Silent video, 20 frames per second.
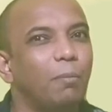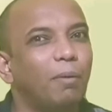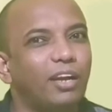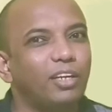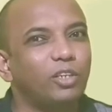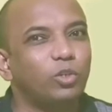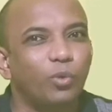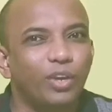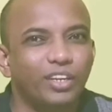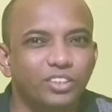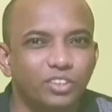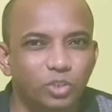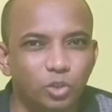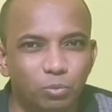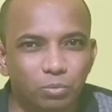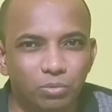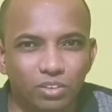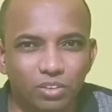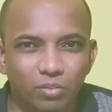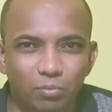say bye bye to
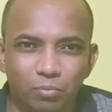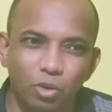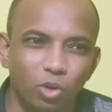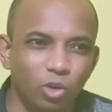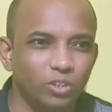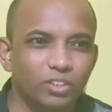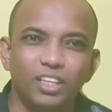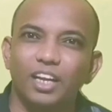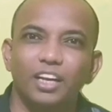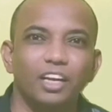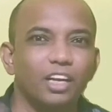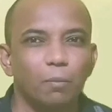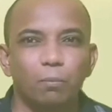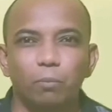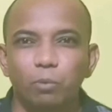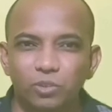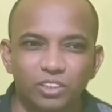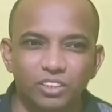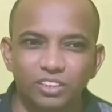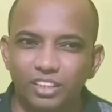x cube because they
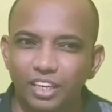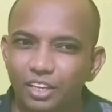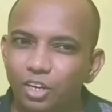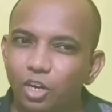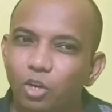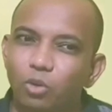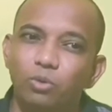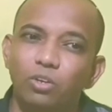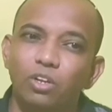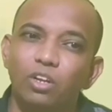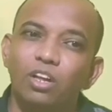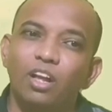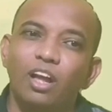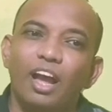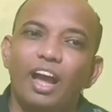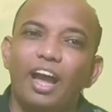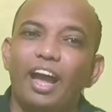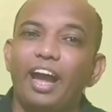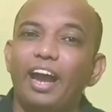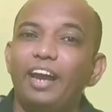are in opposite sign now,
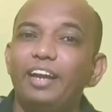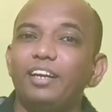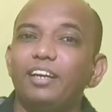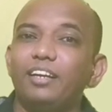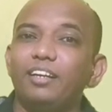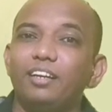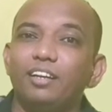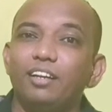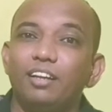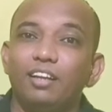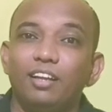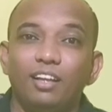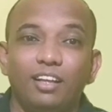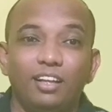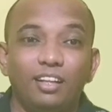and